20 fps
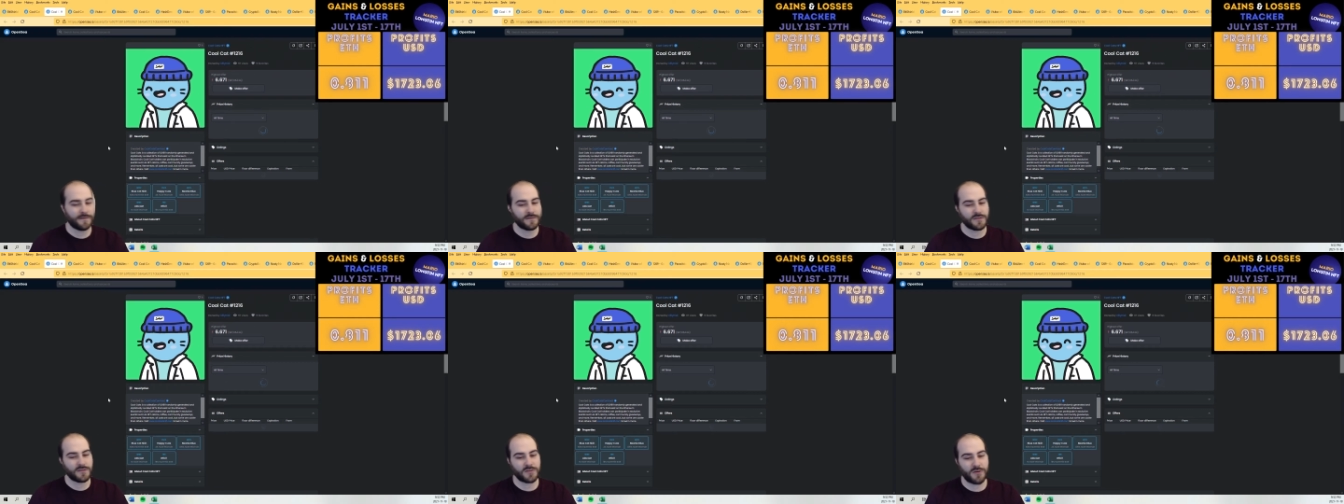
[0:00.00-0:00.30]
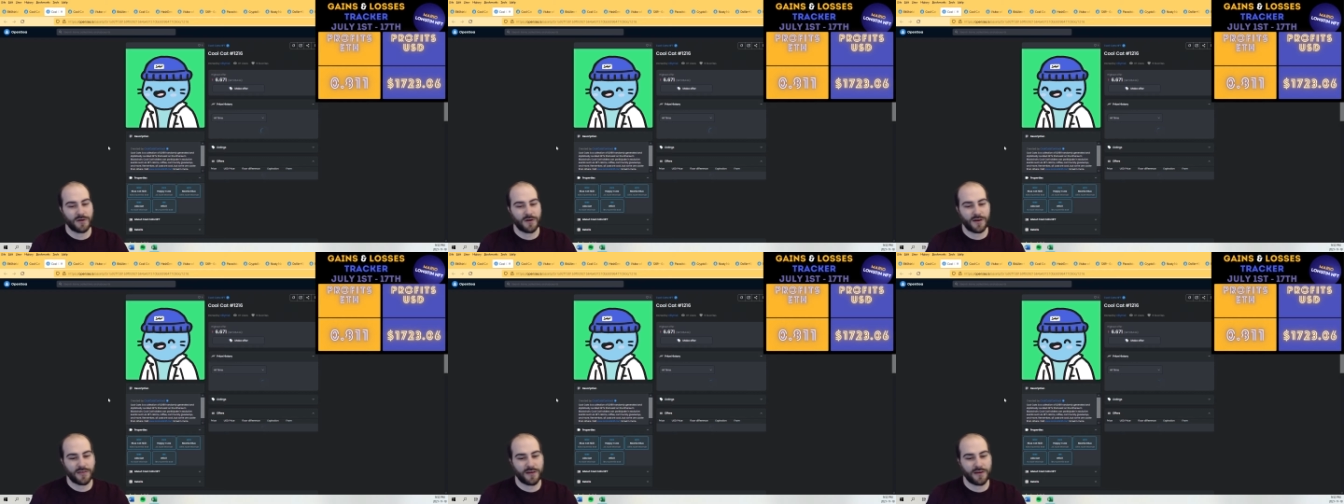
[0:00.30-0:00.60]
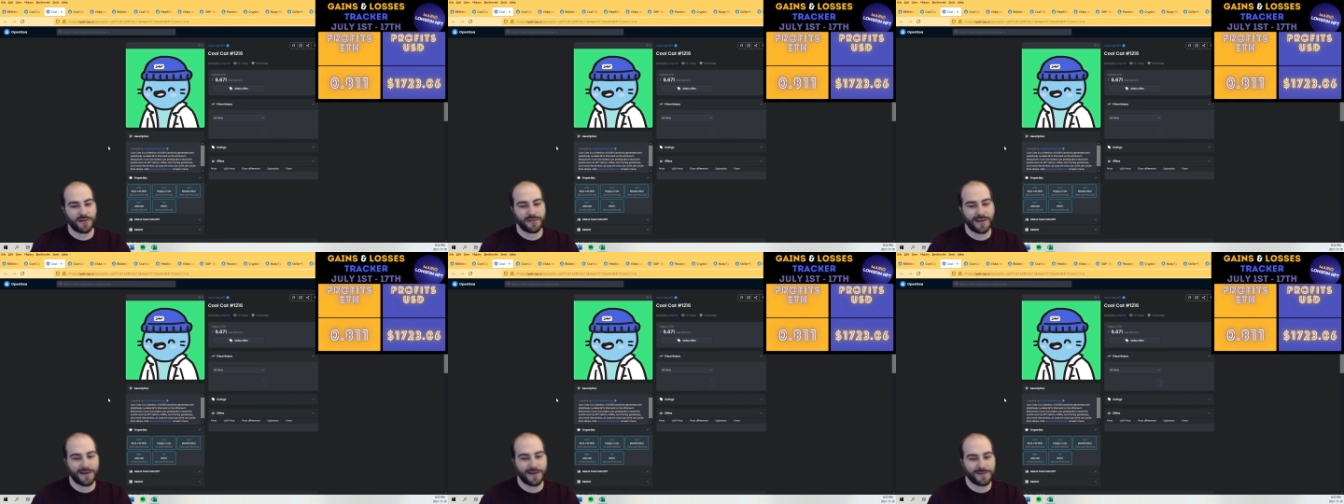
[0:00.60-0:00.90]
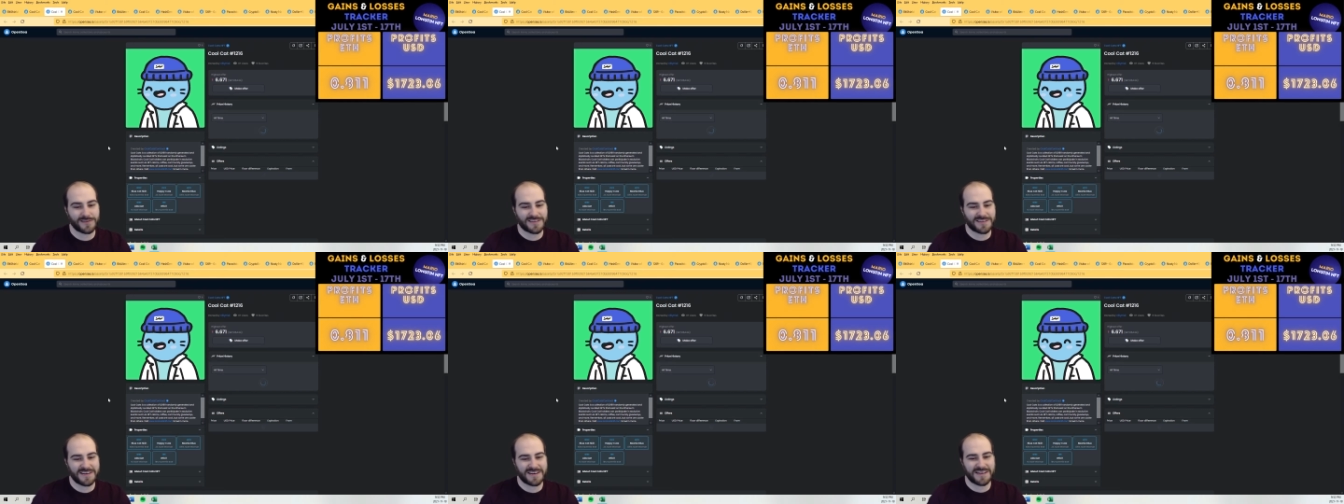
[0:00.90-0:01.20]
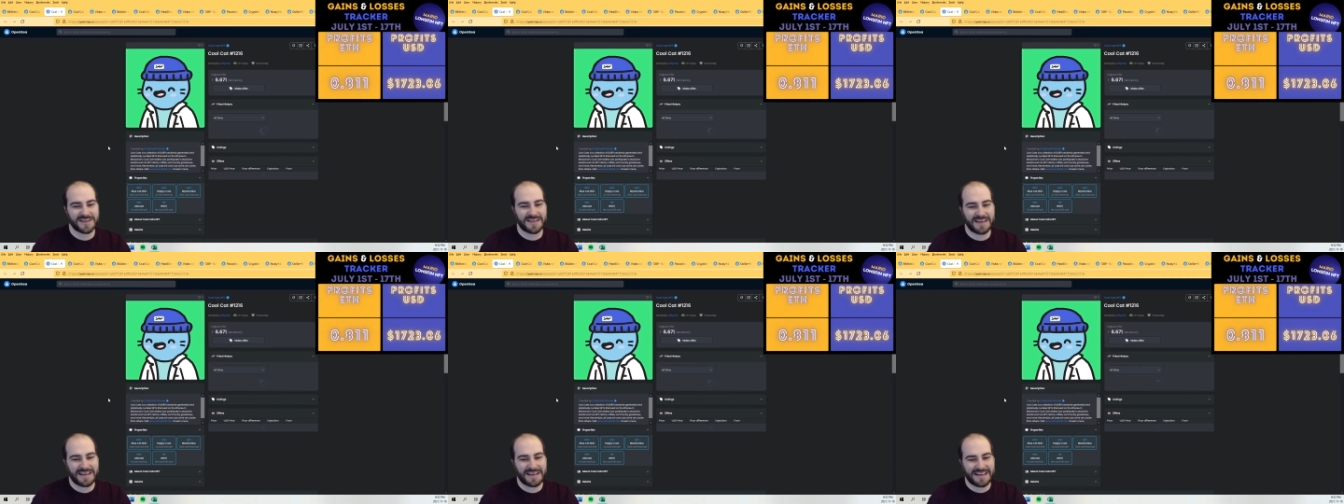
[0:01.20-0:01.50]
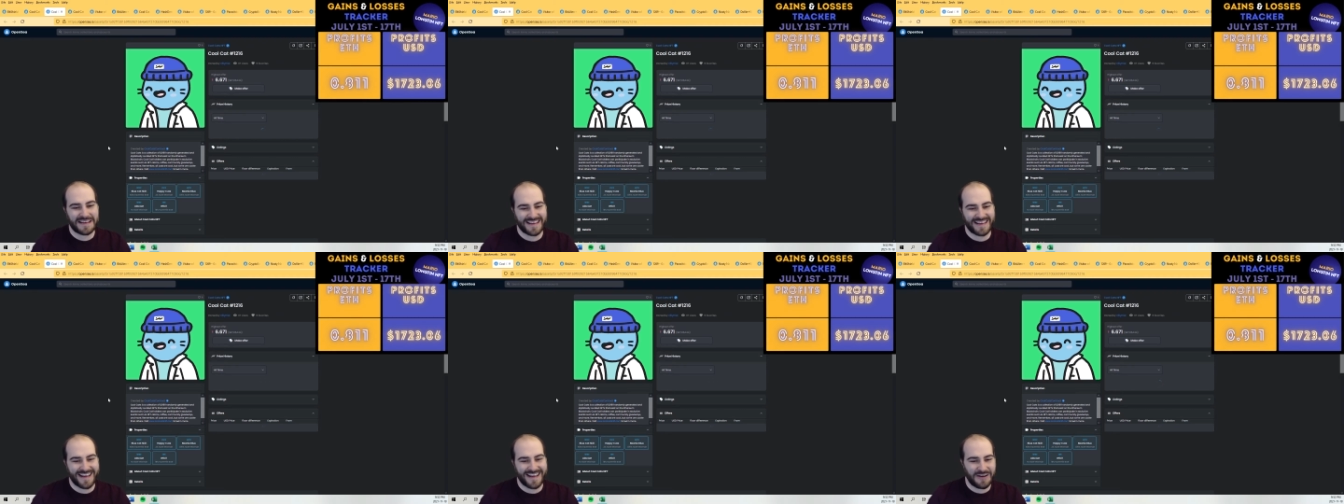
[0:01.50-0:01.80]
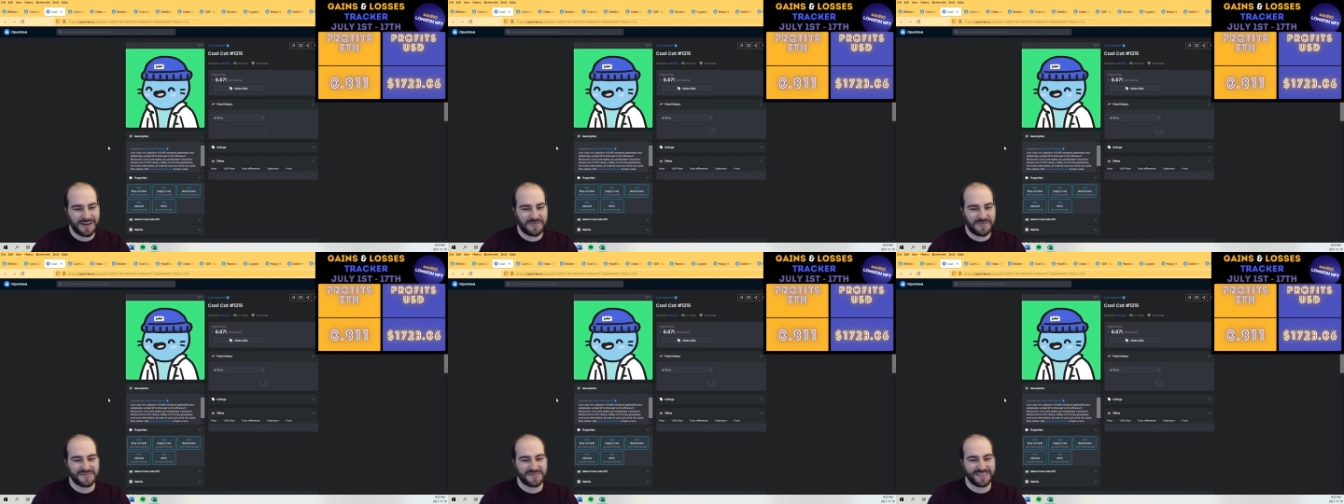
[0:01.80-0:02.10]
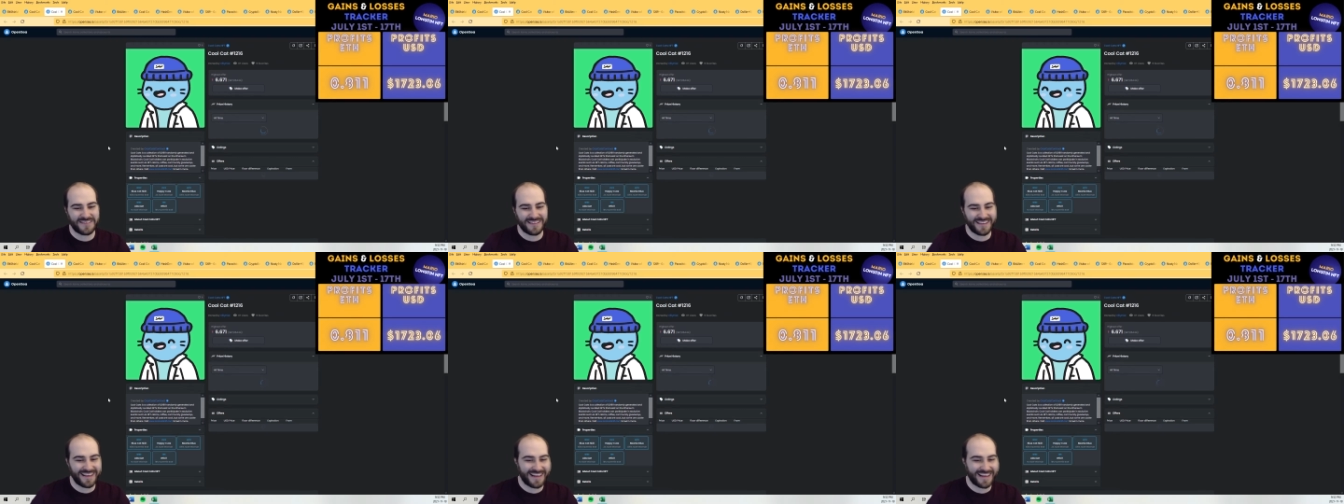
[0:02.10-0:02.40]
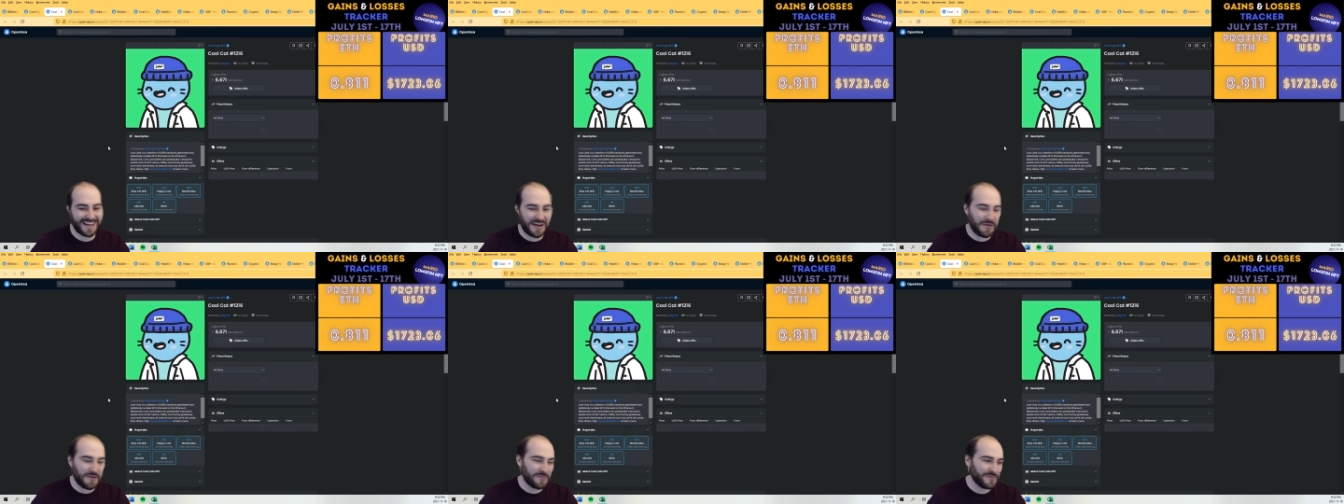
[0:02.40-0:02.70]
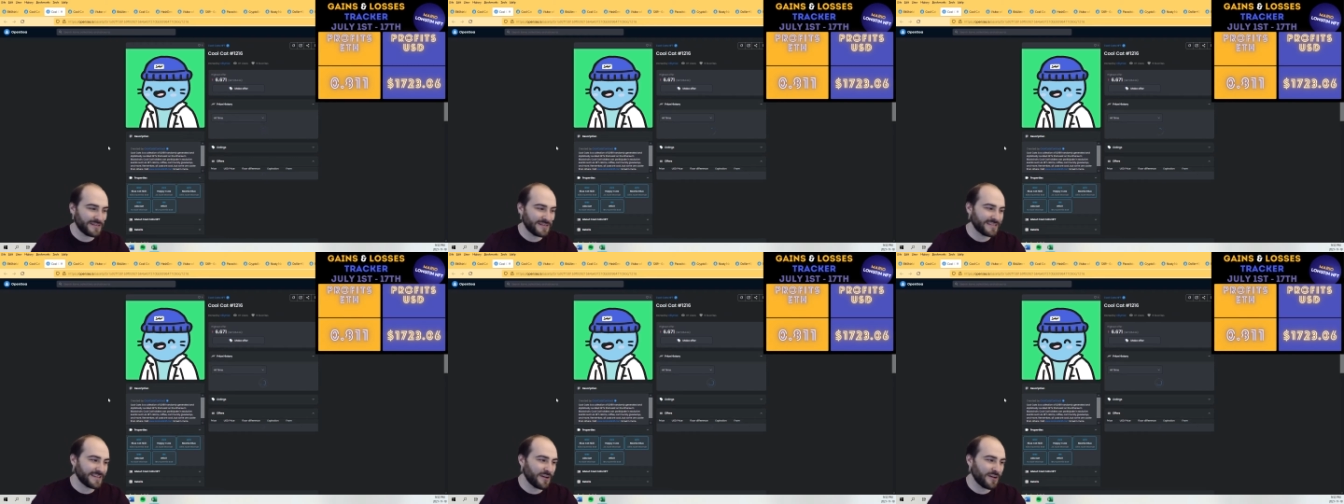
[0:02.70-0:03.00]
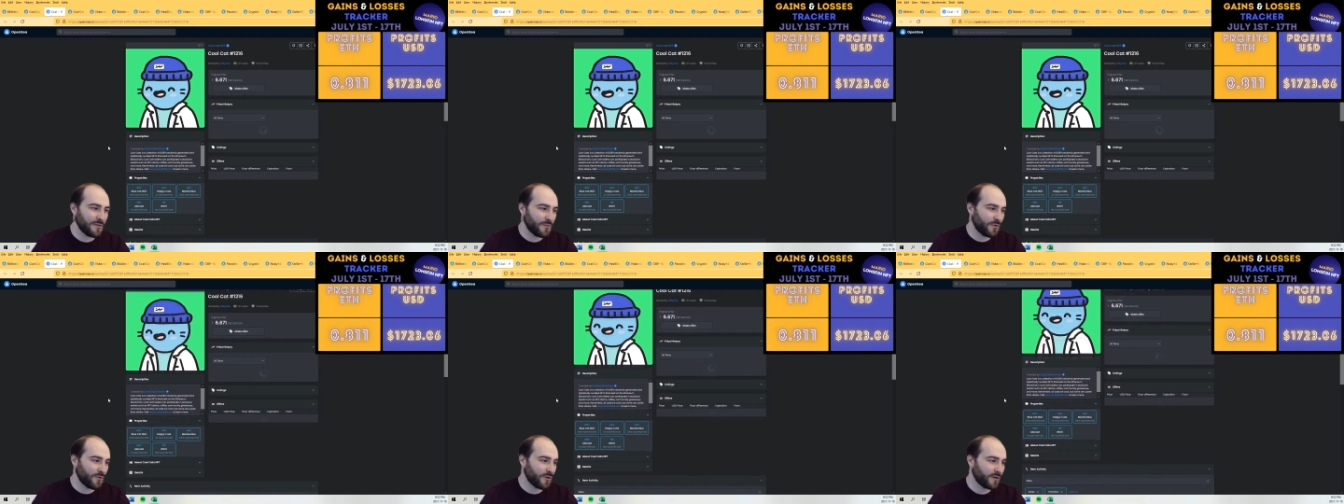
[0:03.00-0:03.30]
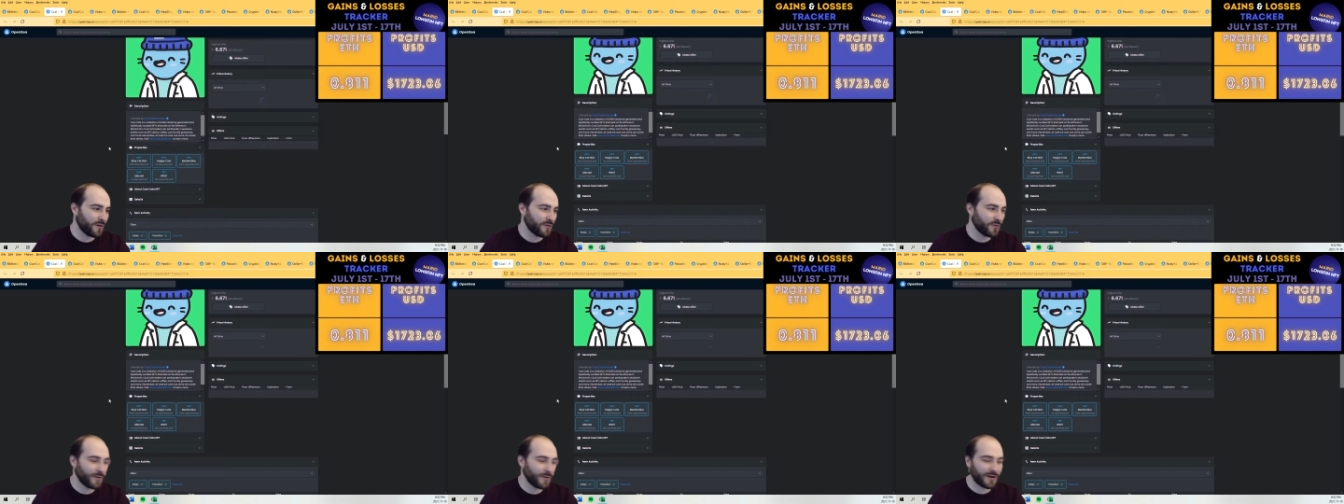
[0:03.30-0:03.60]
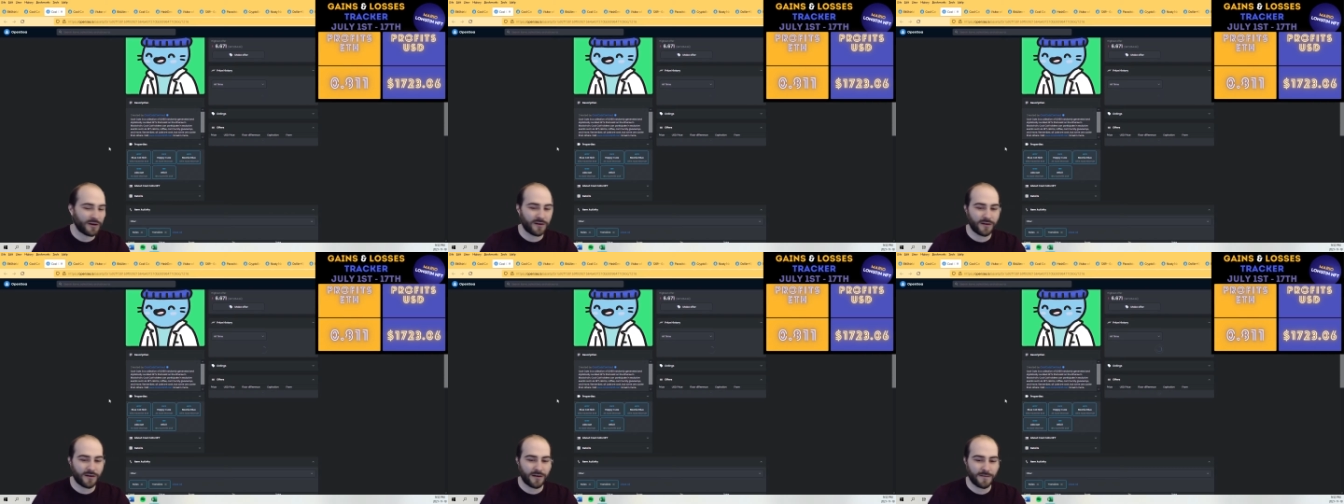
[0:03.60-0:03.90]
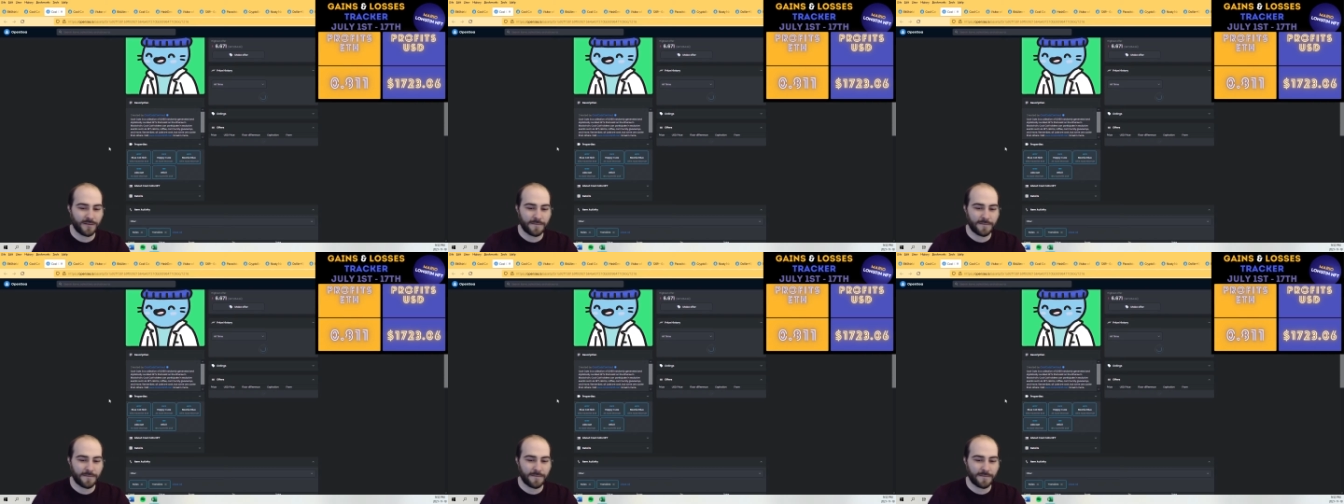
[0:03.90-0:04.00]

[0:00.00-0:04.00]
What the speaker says: So I thought that was gonna like help me, like help it sell more quicker.